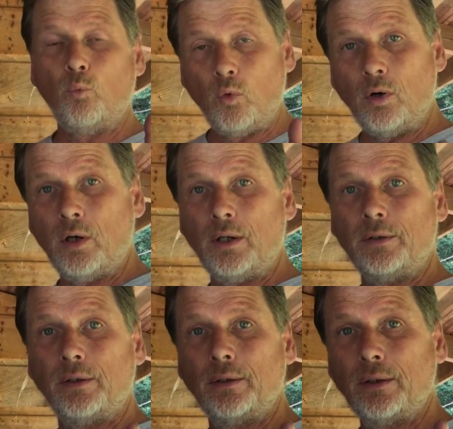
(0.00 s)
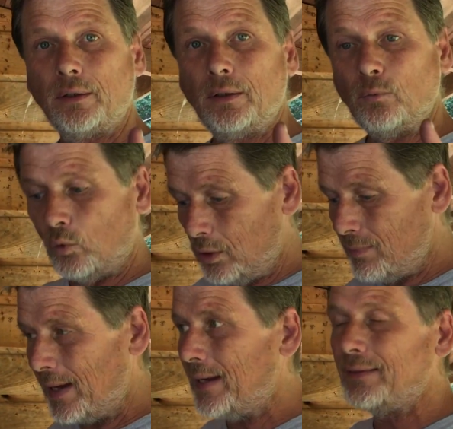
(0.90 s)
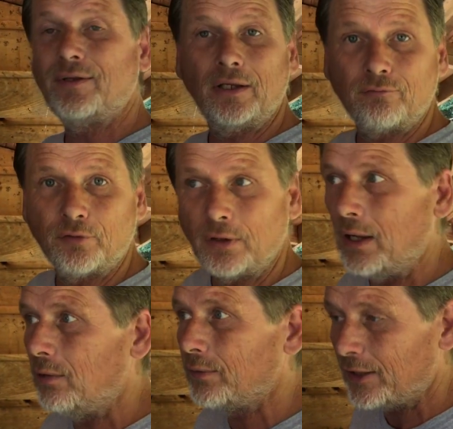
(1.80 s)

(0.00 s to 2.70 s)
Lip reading: 1 by 8, 10 foot long.